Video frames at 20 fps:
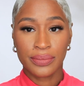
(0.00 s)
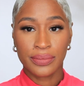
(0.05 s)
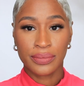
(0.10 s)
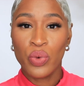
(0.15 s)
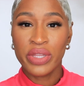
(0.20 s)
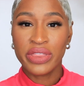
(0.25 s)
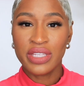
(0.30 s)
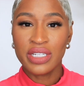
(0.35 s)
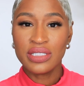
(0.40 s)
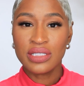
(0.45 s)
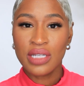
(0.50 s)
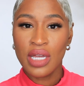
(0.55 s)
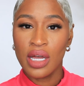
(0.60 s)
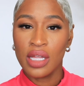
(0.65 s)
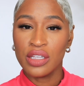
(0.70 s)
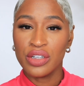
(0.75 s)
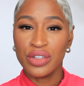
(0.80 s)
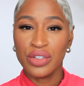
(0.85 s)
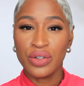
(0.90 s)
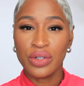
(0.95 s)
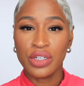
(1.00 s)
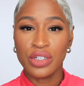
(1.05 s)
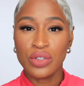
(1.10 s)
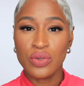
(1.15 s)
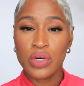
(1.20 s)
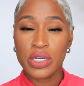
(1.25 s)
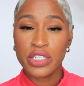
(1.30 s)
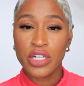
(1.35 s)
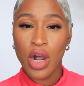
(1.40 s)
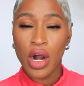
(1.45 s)
With this color, you could
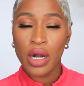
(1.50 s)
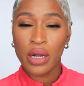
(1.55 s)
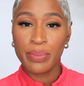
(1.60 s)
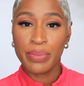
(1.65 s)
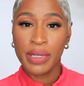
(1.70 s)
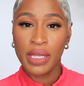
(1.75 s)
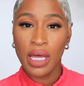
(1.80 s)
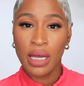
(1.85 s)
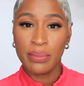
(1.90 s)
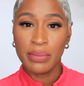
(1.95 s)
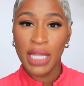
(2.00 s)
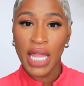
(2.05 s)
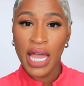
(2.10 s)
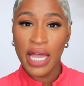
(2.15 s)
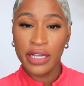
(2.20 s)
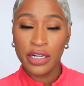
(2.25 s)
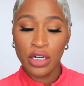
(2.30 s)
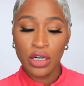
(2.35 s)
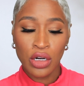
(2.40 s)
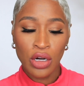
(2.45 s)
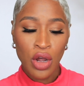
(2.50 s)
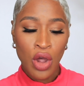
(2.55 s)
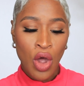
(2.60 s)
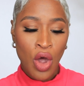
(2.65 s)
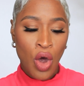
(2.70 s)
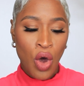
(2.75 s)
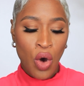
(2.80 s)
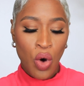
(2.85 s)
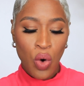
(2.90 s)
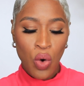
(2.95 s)
do a dark plum liner
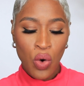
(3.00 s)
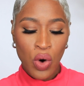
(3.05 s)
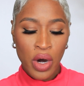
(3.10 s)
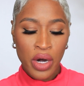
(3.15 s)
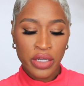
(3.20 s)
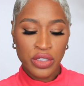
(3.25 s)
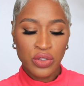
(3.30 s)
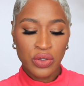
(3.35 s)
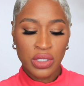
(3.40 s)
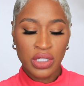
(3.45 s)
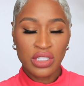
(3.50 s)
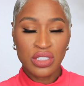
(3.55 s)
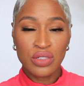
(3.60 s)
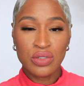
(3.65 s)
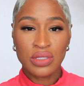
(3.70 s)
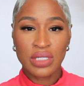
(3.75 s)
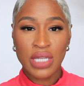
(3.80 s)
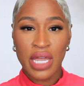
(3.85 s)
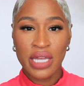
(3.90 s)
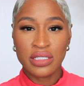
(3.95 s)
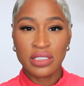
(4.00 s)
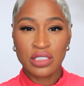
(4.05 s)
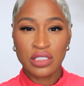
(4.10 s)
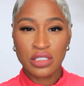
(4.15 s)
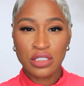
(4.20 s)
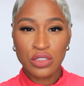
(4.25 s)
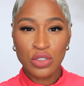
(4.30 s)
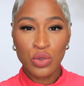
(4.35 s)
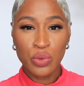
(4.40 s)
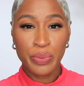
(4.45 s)
or you could use a
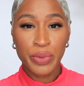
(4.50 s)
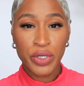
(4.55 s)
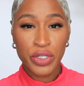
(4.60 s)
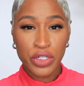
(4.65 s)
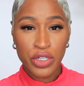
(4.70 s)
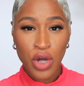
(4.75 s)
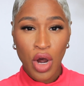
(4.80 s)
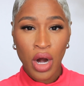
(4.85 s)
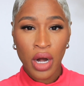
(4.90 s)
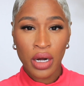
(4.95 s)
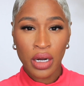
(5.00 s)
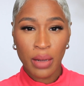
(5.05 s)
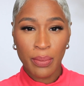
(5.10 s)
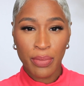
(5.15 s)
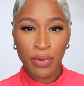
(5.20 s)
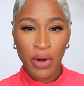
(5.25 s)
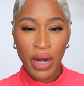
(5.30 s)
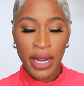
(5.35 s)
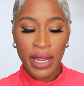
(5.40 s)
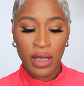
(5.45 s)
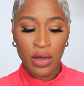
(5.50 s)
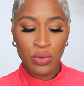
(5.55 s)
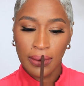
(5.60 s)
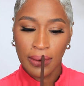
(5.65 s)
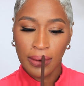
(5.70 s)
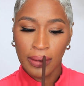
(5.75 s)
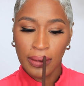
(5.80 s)
super dark brown.